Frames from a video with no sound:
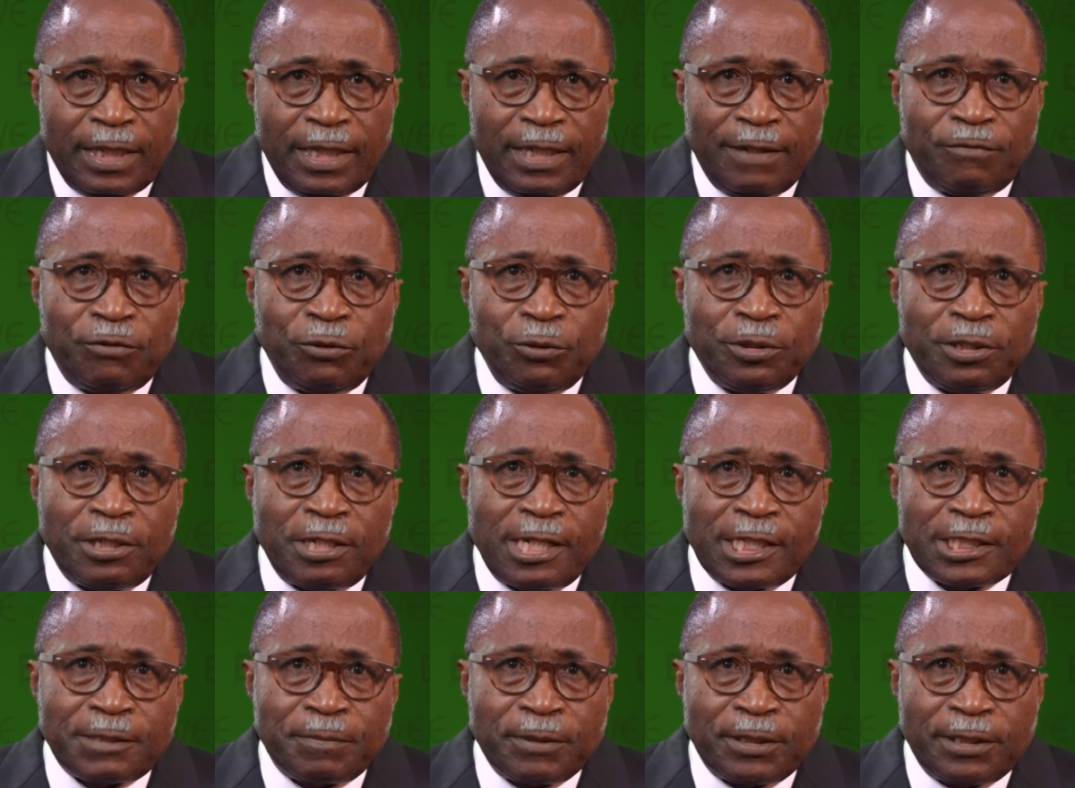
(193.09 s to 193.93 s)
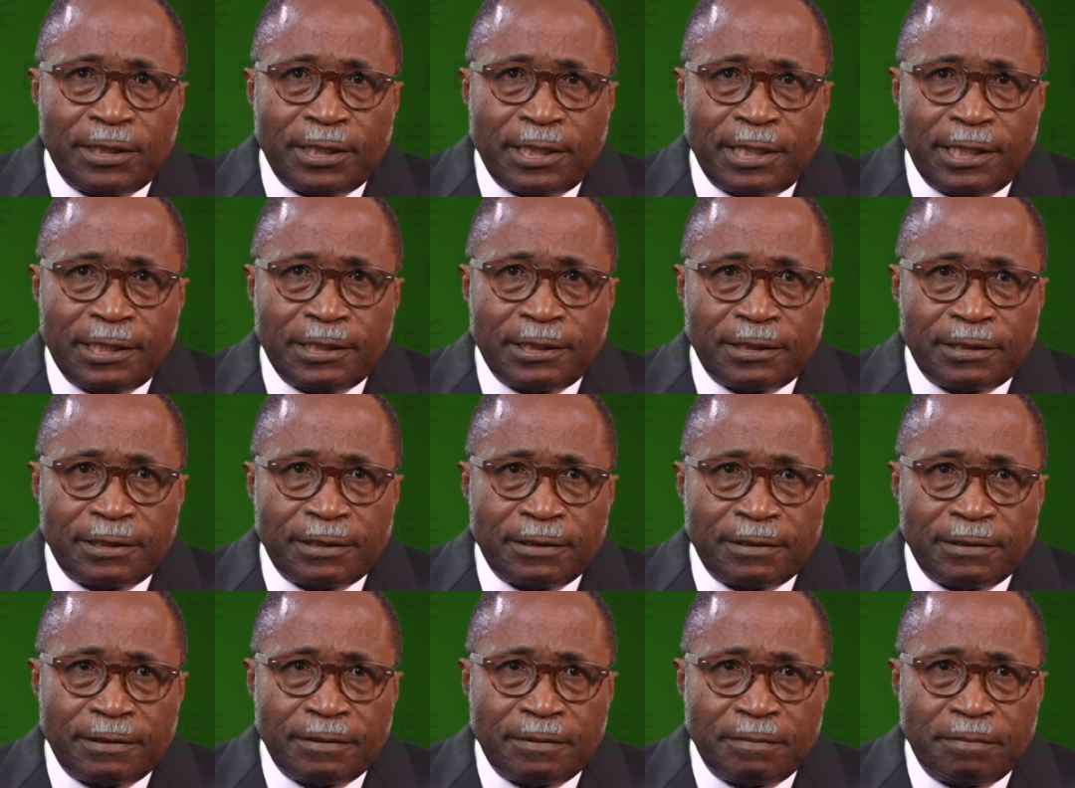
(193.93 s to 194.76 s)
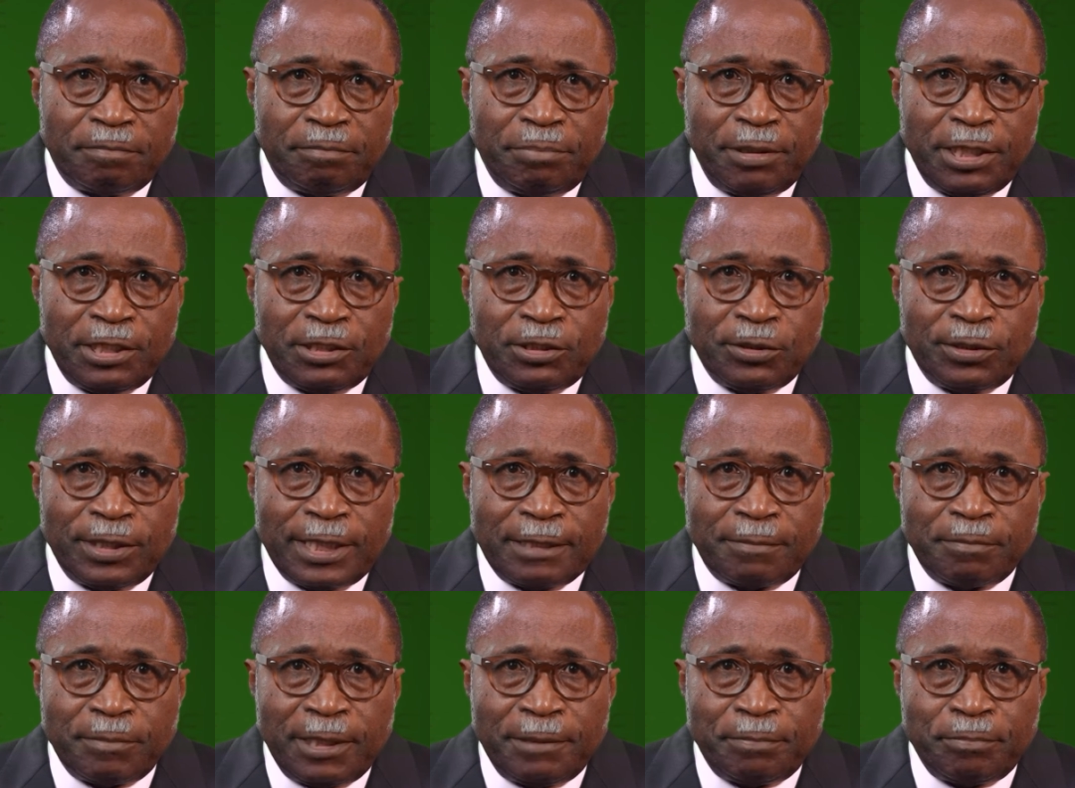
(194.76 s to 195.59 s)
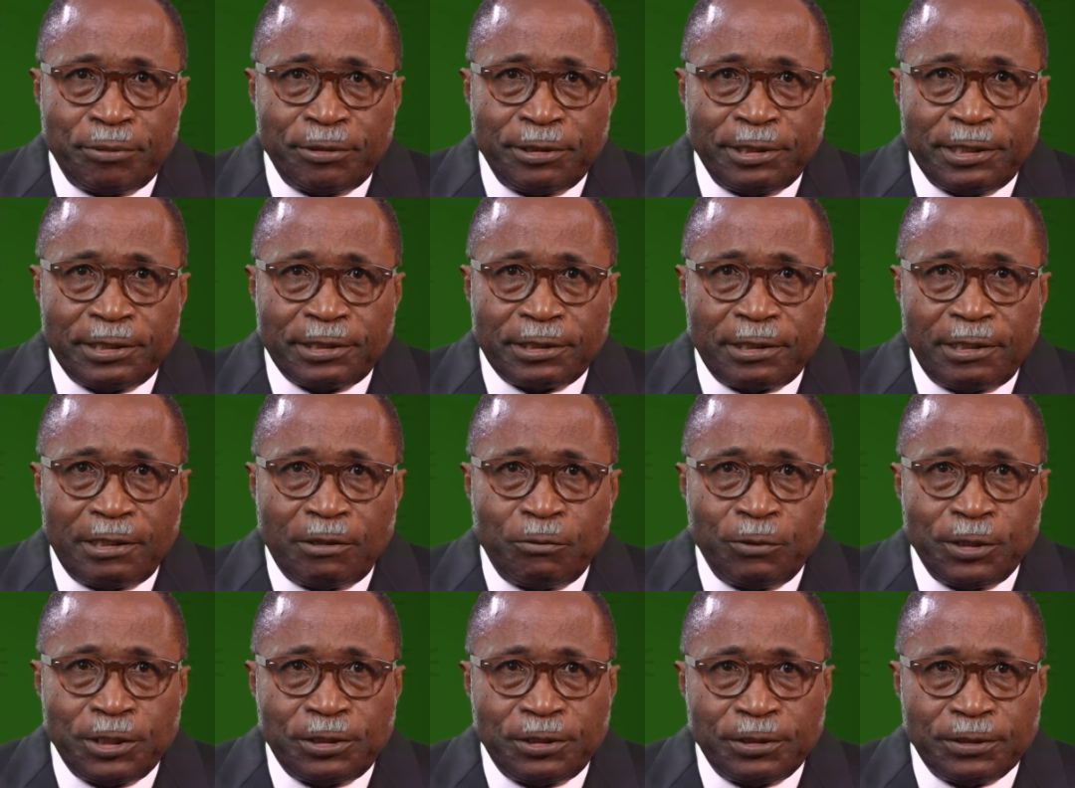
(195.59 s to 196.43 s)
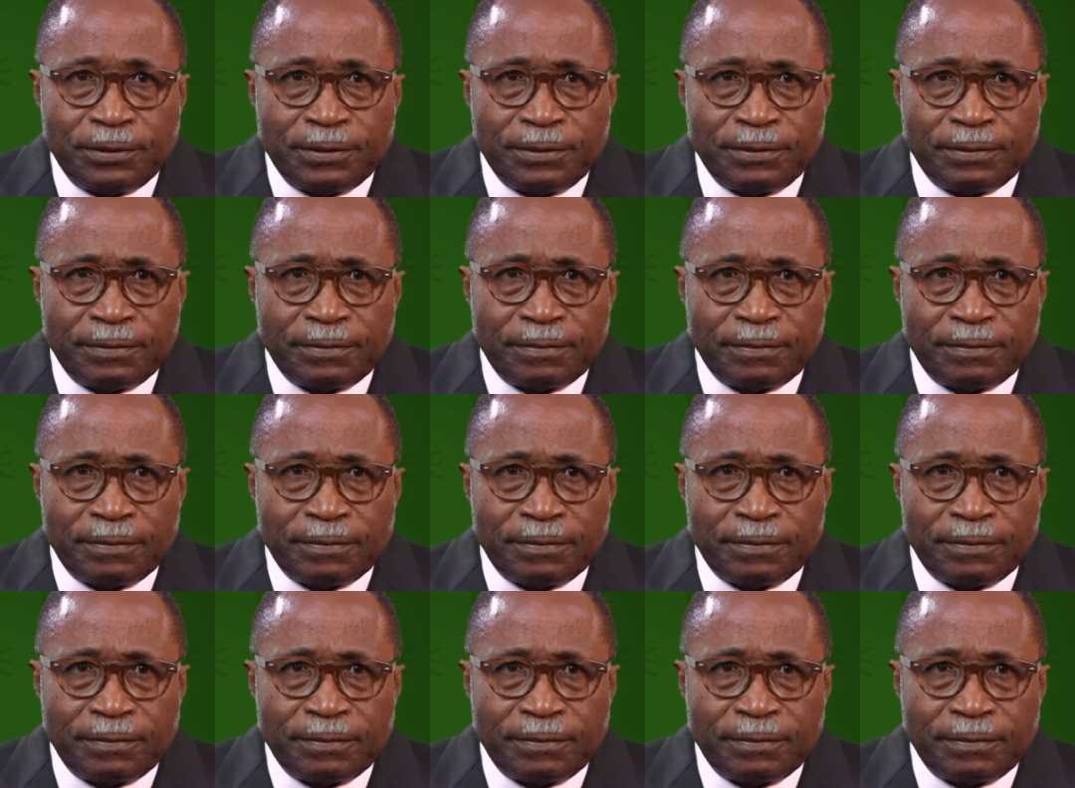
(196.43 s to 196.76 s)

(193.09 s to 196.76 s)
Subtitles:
If you are hospitalized, please know that my prayers are with you.